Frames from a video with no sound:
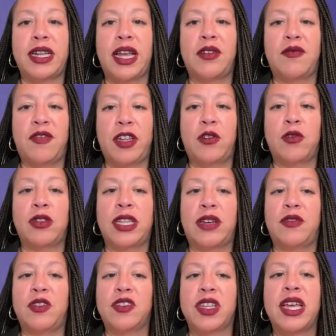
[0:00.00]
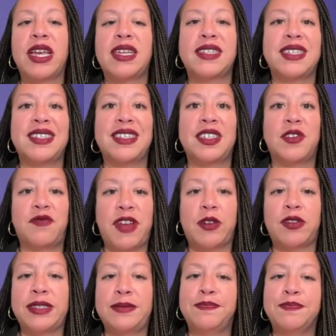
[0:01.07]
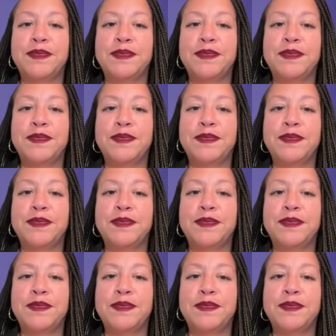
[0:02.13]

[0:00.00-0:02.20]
and federal levels since its founding.